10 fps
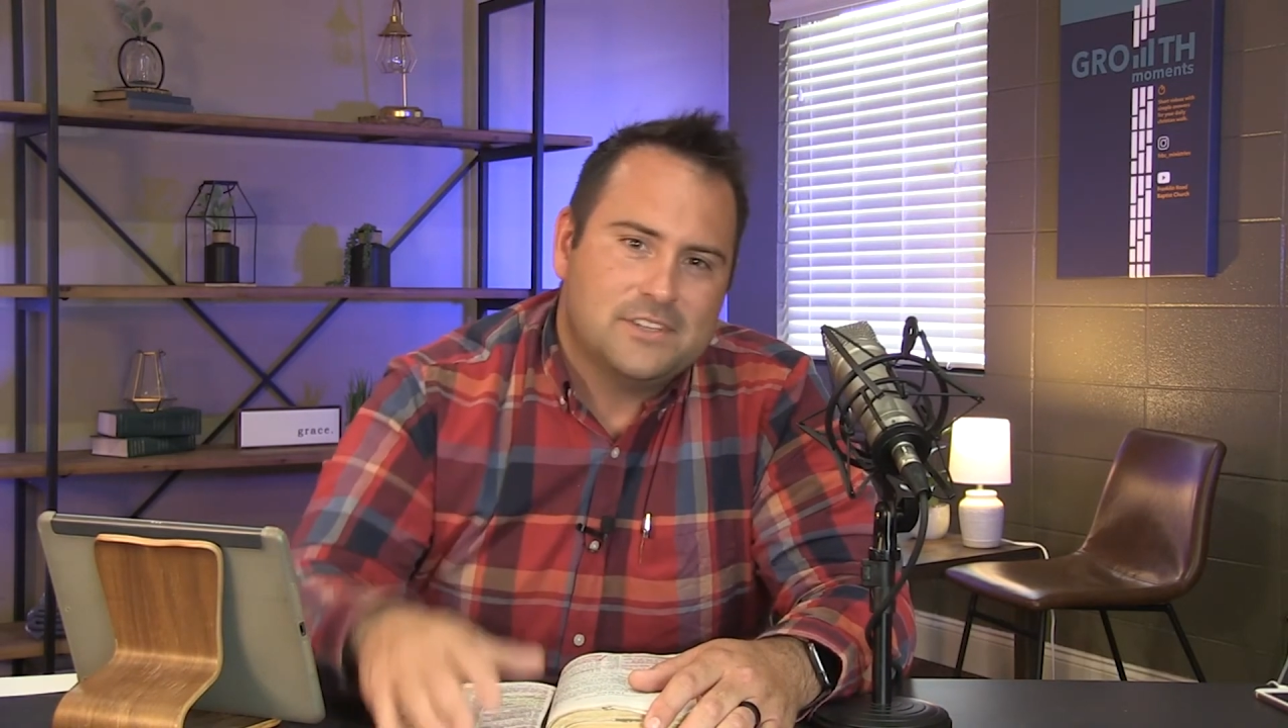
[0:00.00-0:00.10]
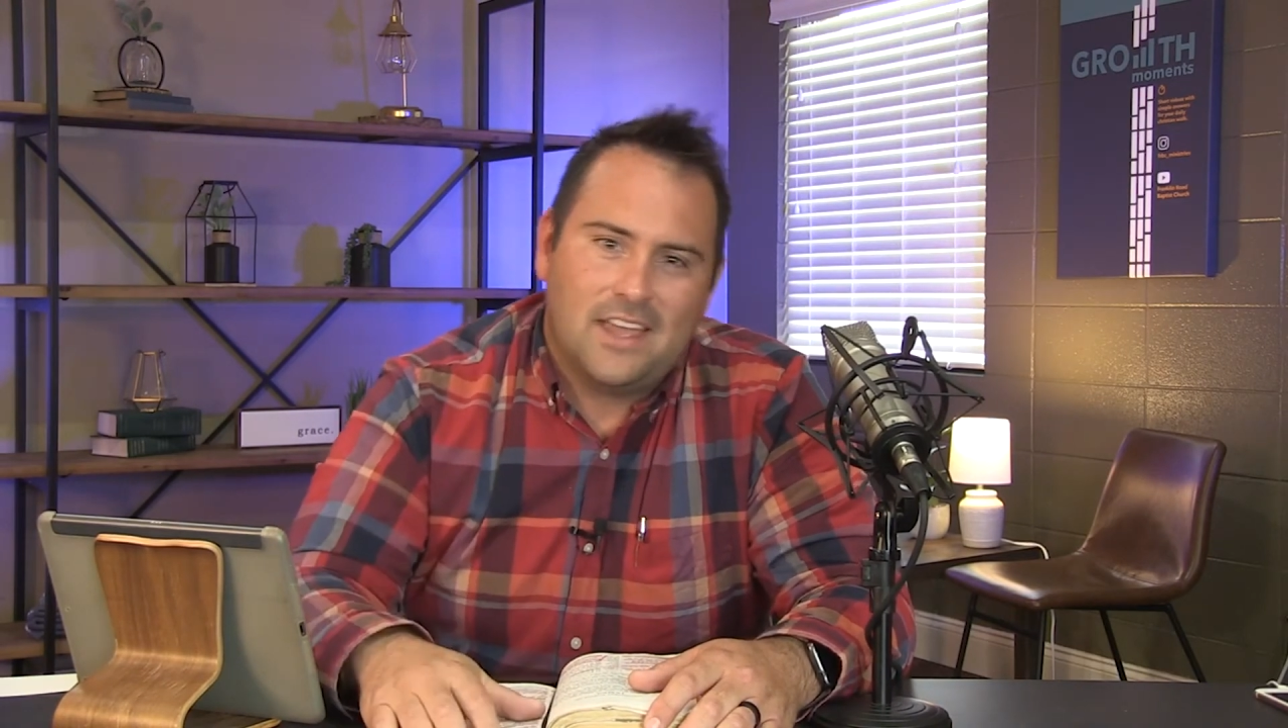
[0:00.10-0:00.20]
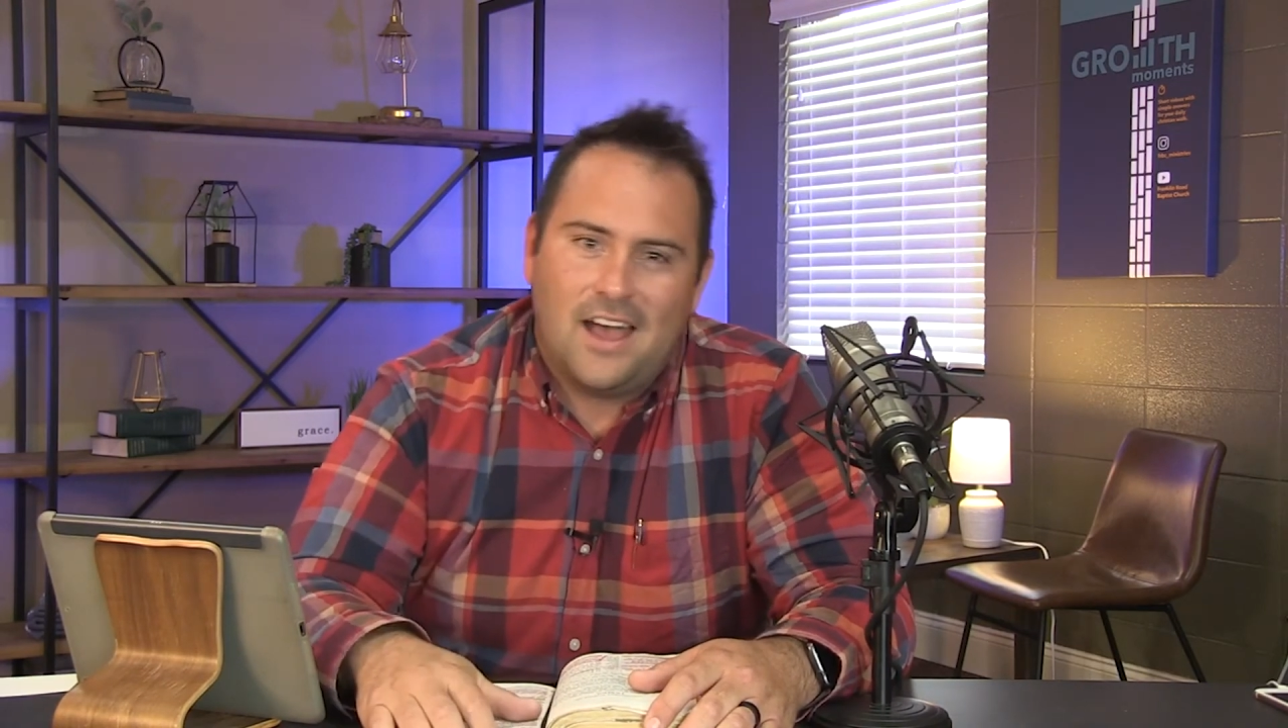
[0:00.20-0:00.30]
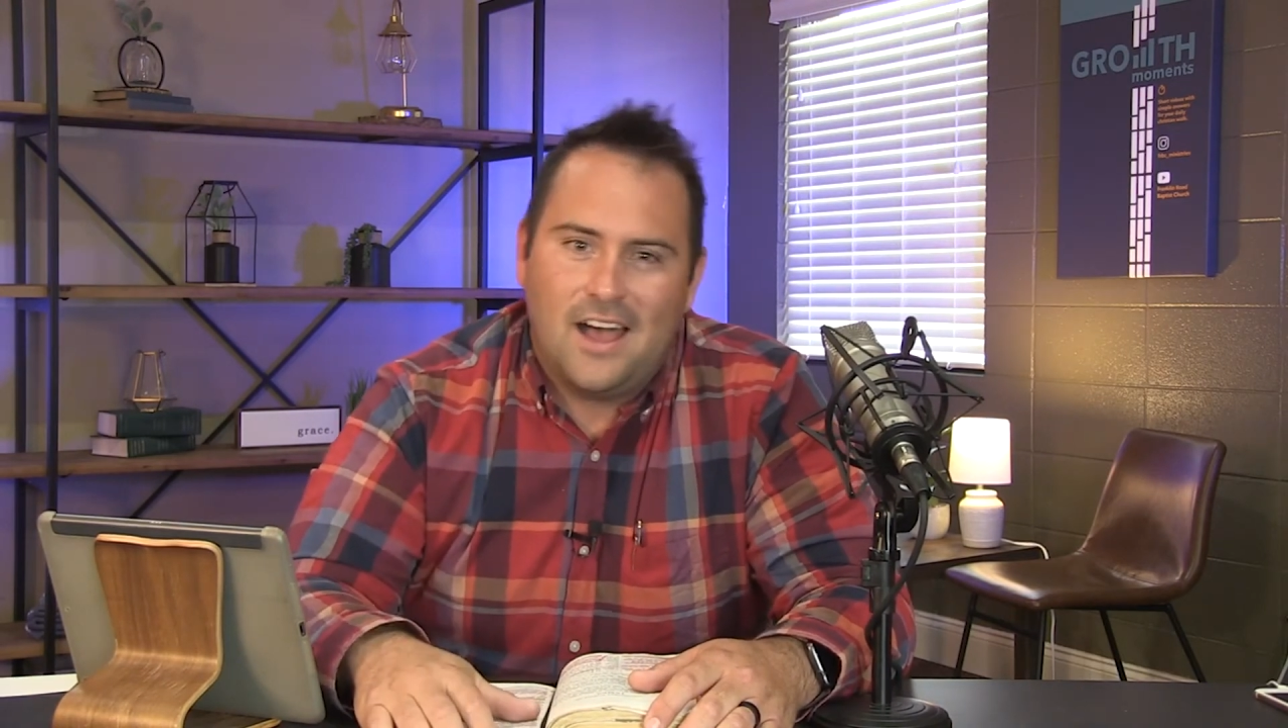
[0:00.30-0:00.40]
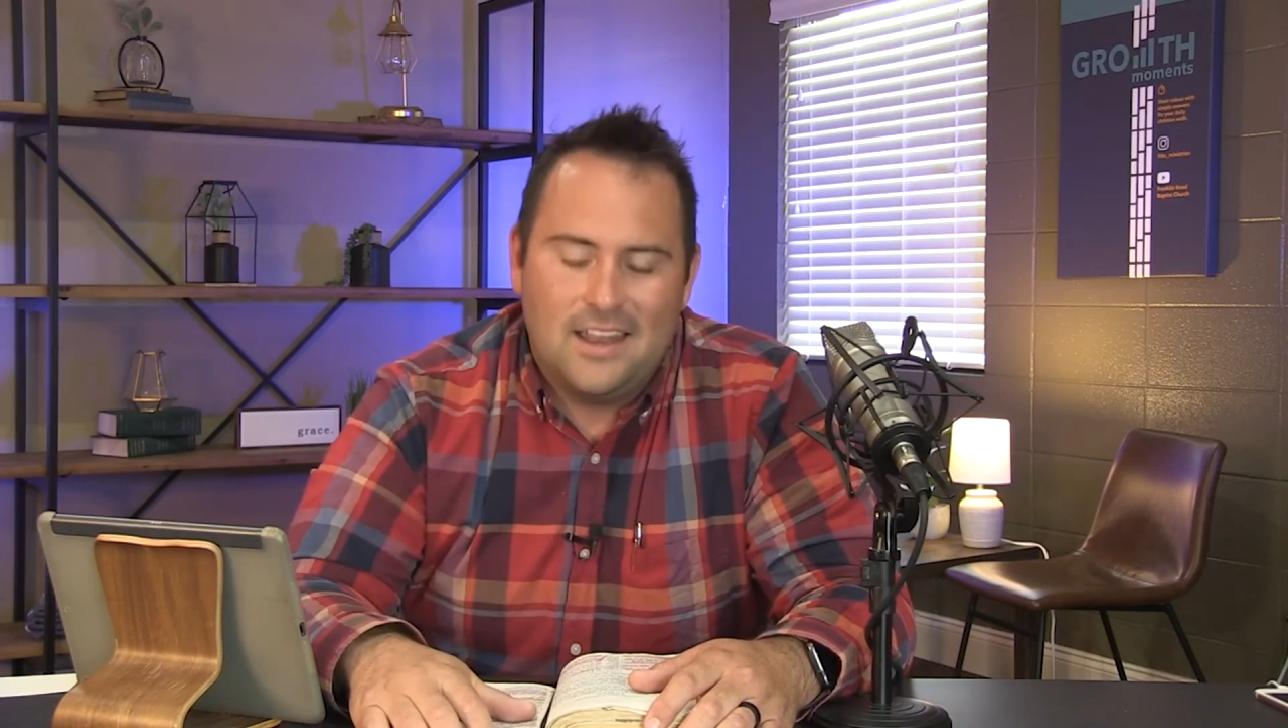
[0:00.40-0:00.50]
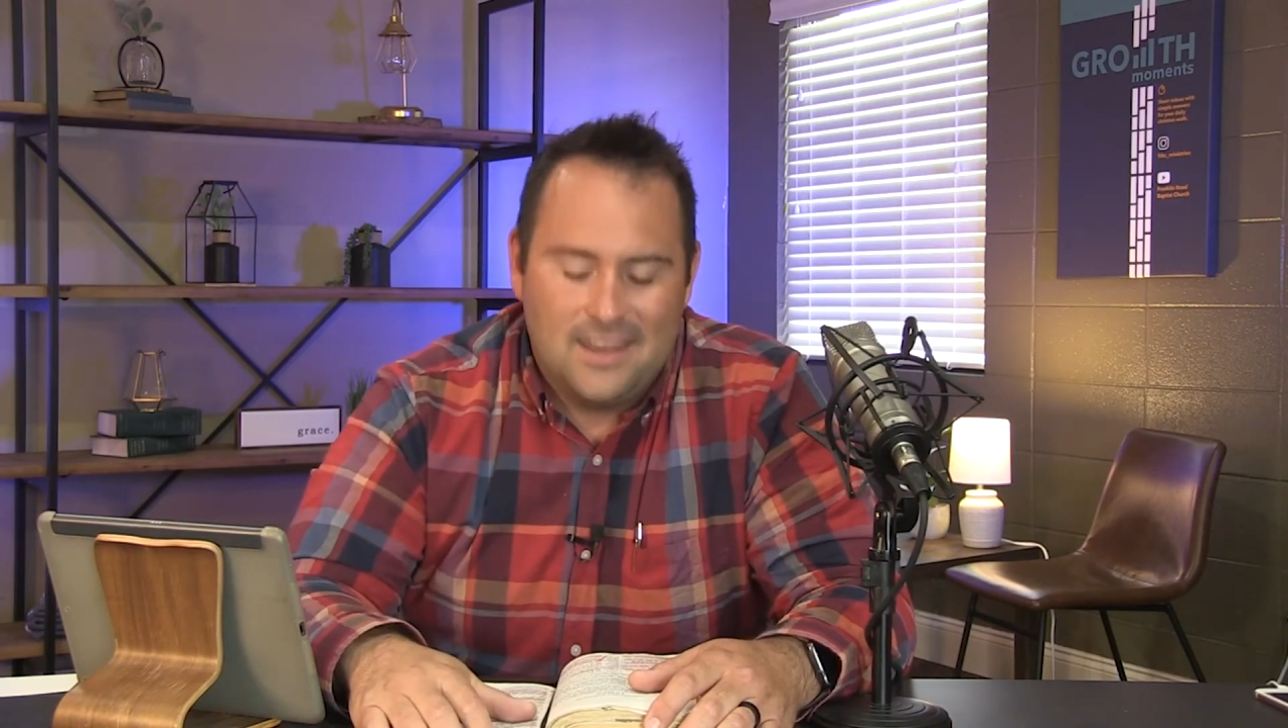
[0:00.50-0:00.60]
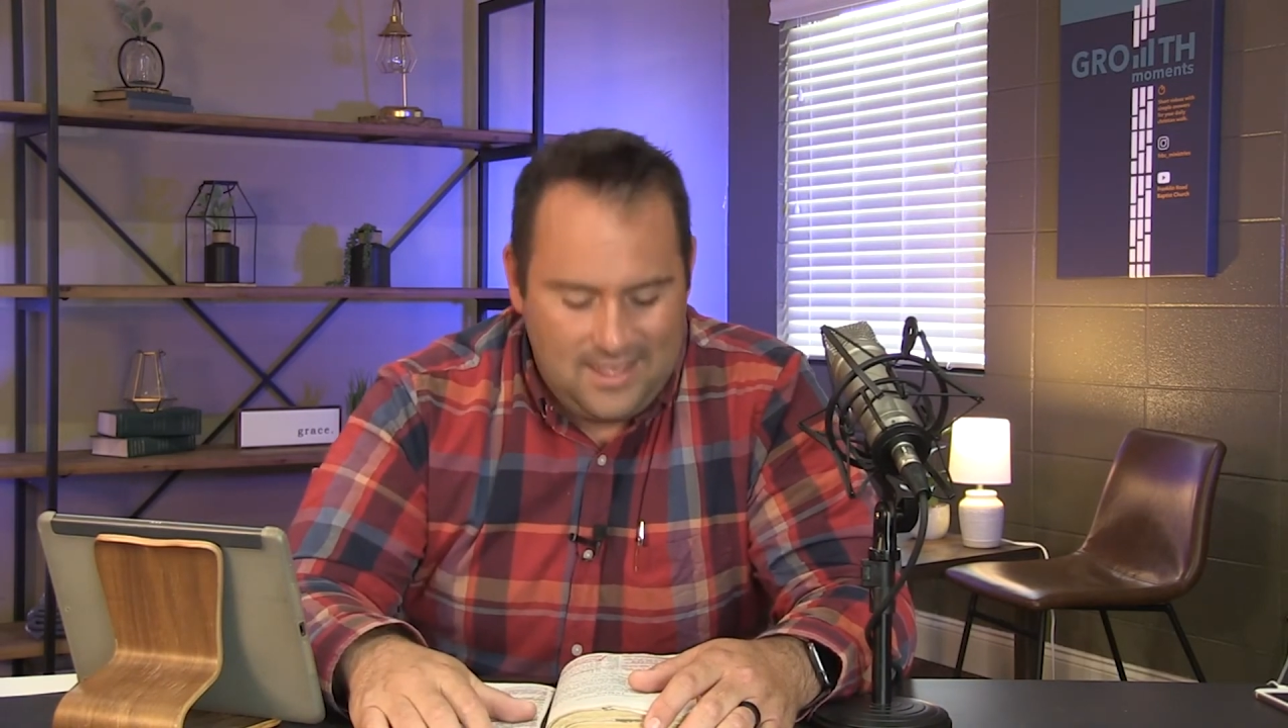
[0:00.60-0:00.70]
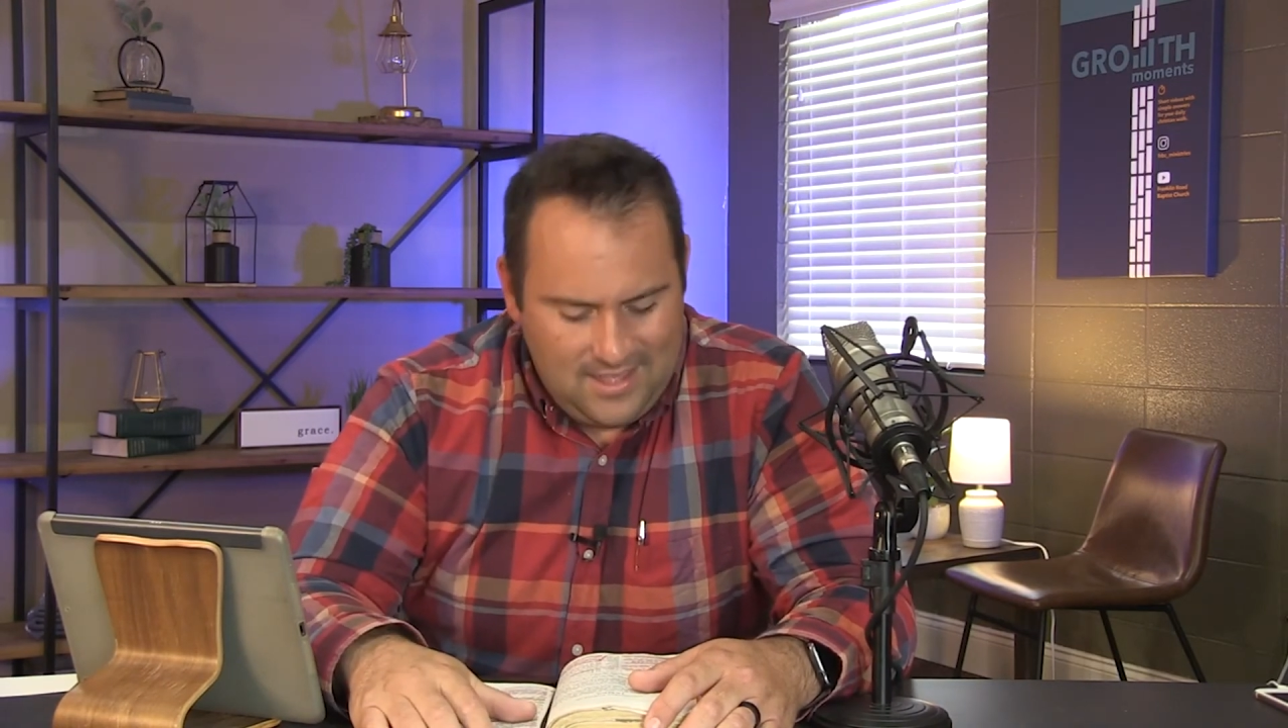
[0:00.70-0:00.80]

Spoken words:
to God.